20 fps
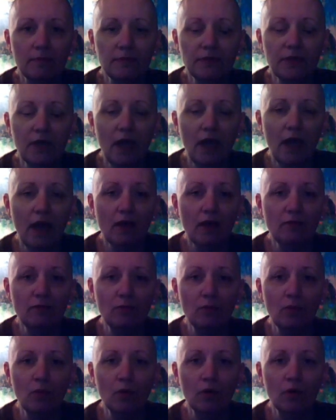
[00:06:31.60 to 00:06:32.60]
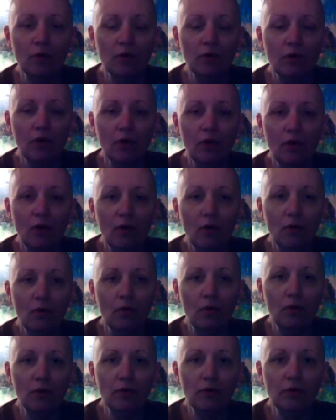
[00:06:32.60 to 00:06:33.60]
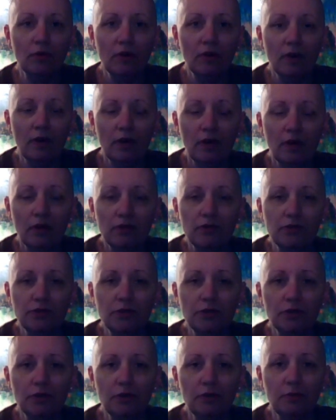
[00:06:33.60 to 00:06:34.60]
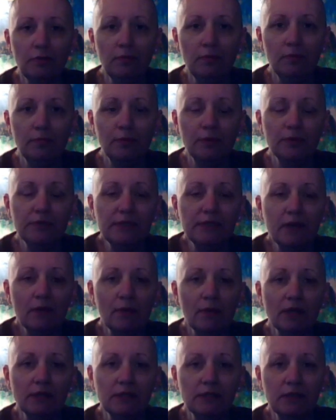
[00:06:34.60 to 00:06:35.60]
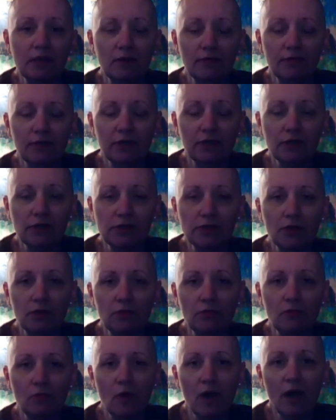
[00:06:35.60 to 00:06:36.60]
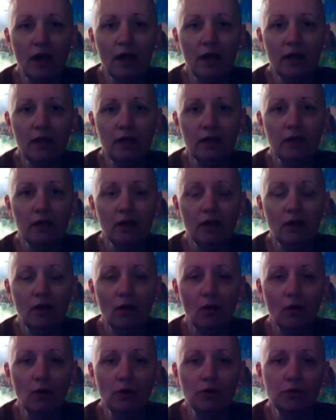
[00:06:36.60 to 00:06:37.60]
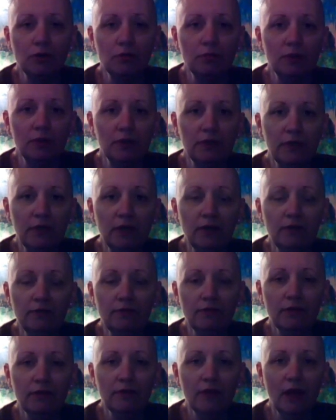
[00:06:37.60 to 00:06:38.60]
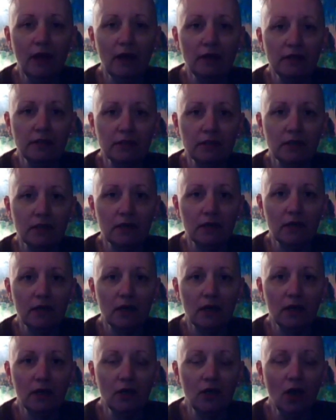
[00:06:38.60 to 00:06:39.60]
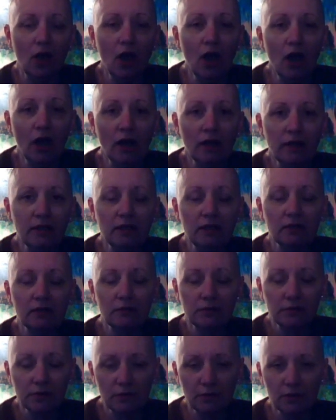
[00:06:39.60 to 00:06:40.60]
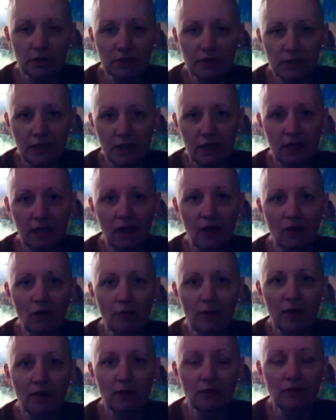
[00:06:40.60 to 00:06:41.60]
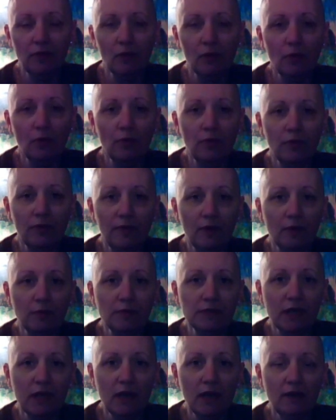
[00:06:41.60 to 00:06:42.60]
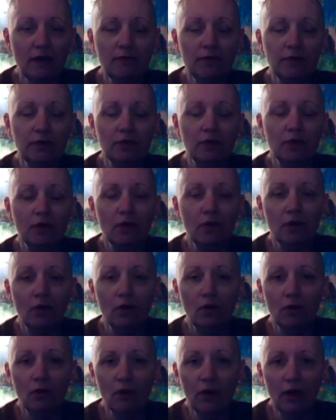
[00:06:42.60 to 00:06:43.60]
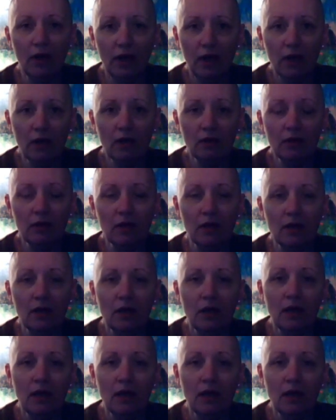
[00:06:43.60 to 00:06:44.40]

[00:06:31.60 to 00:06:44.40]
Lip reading: to have more, or to present myself in a certain way, or to believe that a God was going to take care of me, or that there was a heaven or a hell,